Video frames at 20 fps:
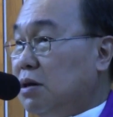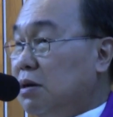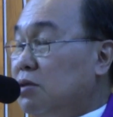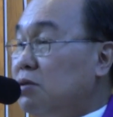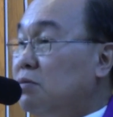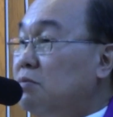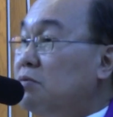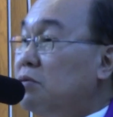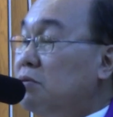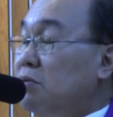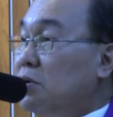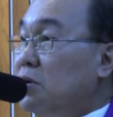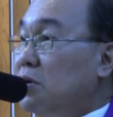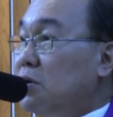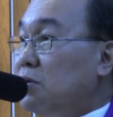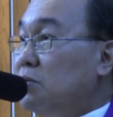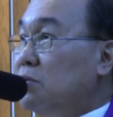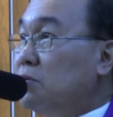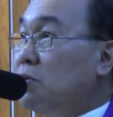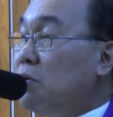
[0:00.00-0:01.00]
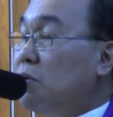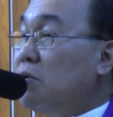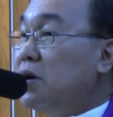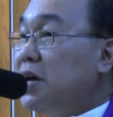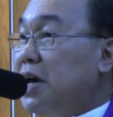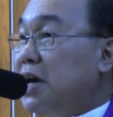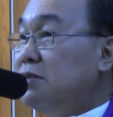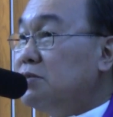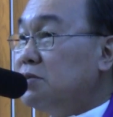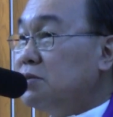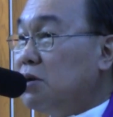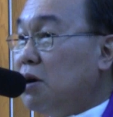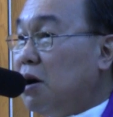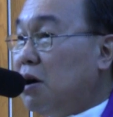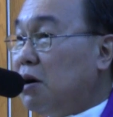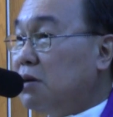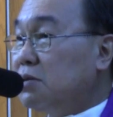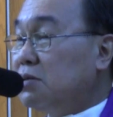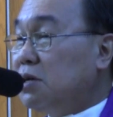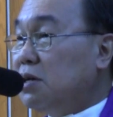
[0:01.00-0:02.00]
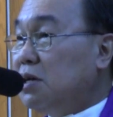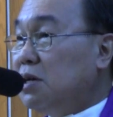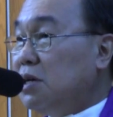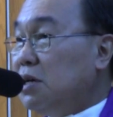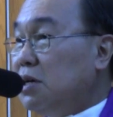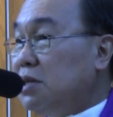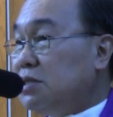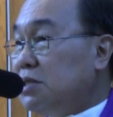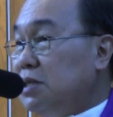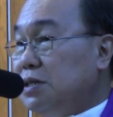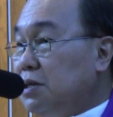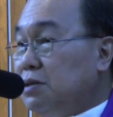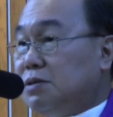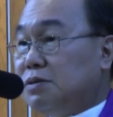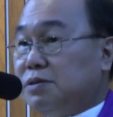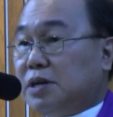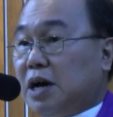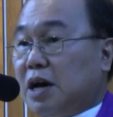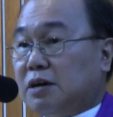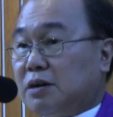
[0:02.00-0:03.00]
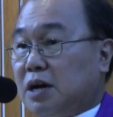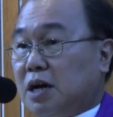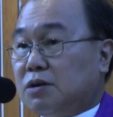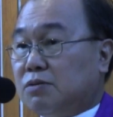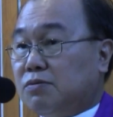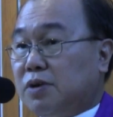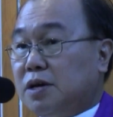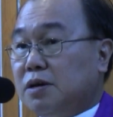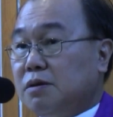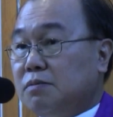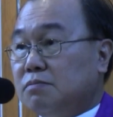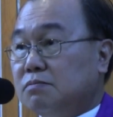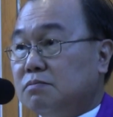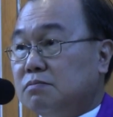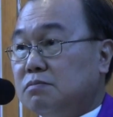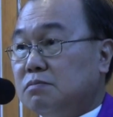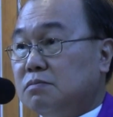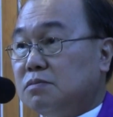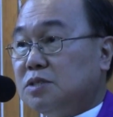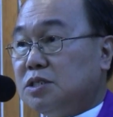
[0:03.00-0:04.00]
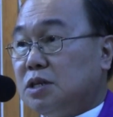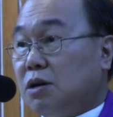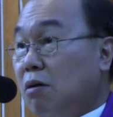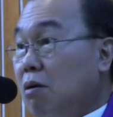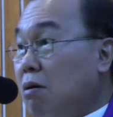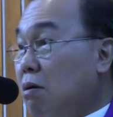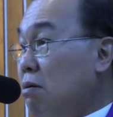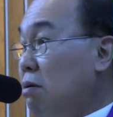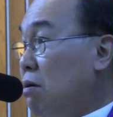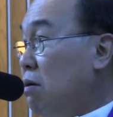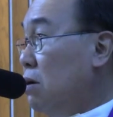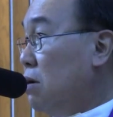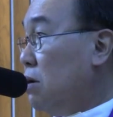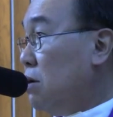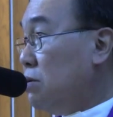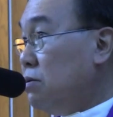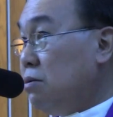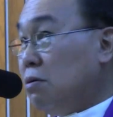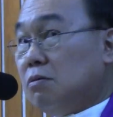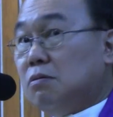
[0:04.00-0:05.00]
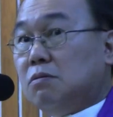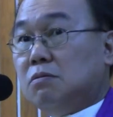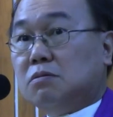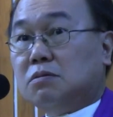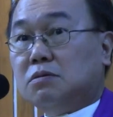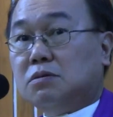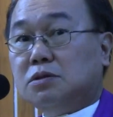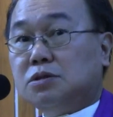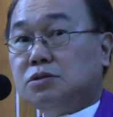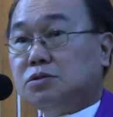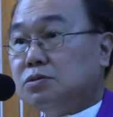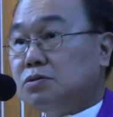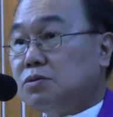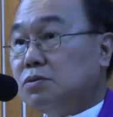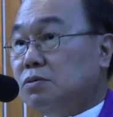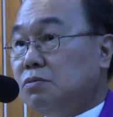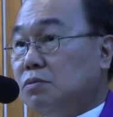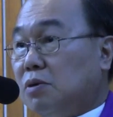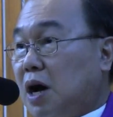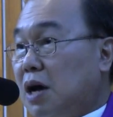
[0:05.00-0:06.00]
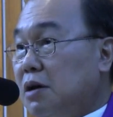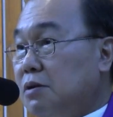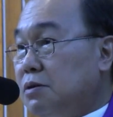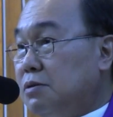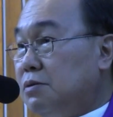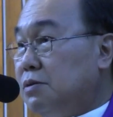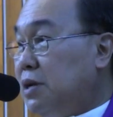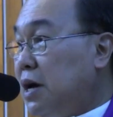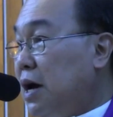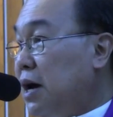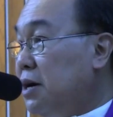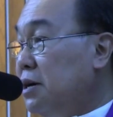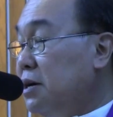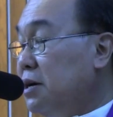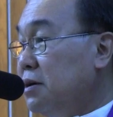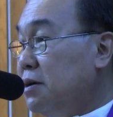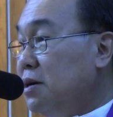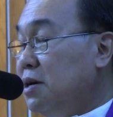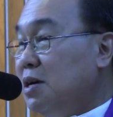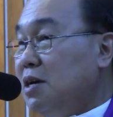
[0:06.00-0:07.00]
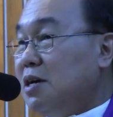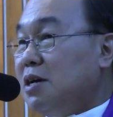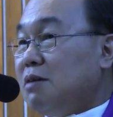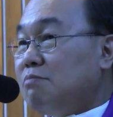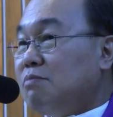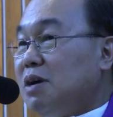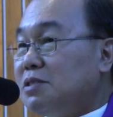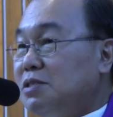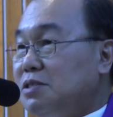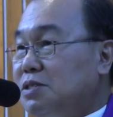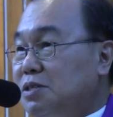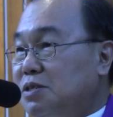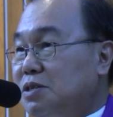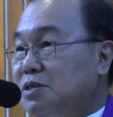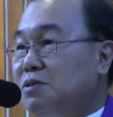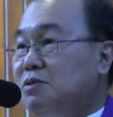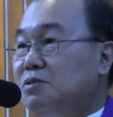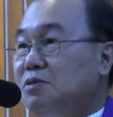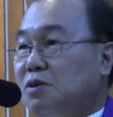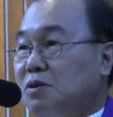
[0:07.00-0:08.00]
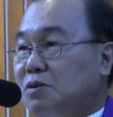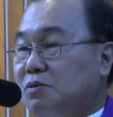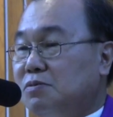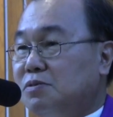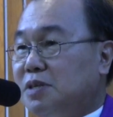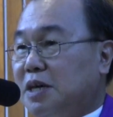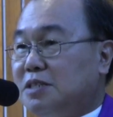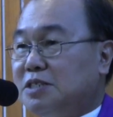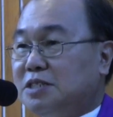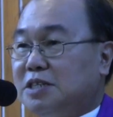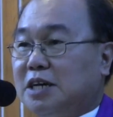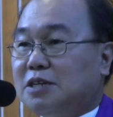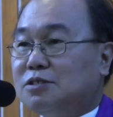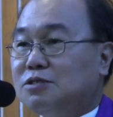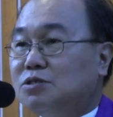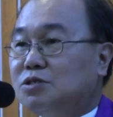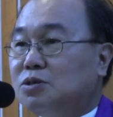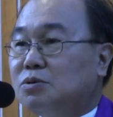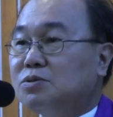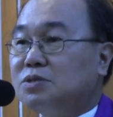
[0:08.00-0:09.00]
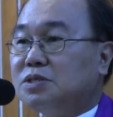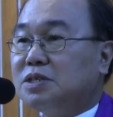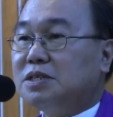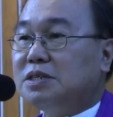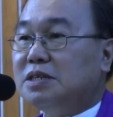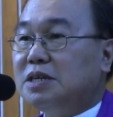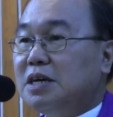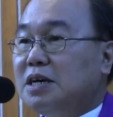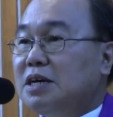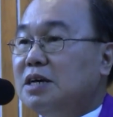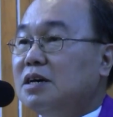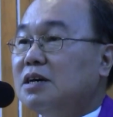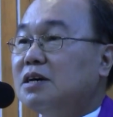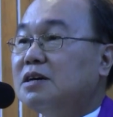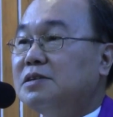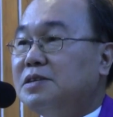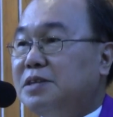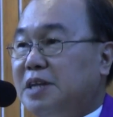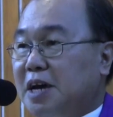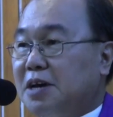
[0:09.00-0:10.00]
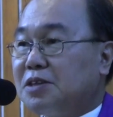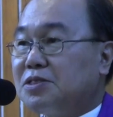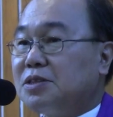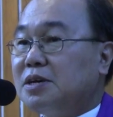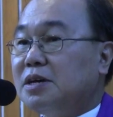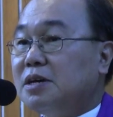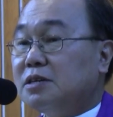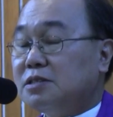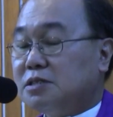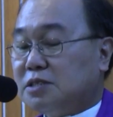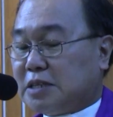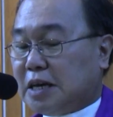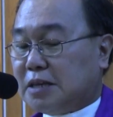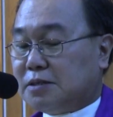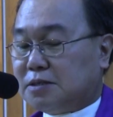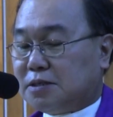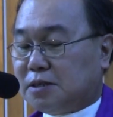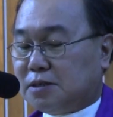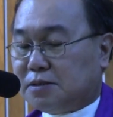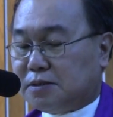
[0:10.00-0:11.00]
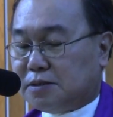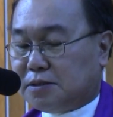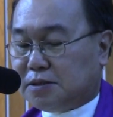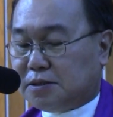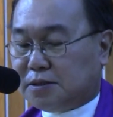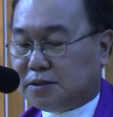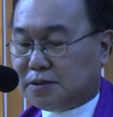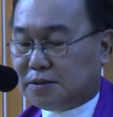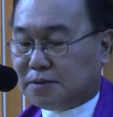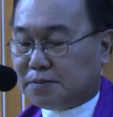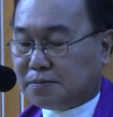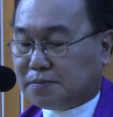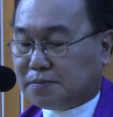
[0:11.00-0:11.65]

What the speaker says: to go against God, she didn't die right away. She said, oh, no, it's true, I didn't die. But she didn't know that she has chosen a death sentence.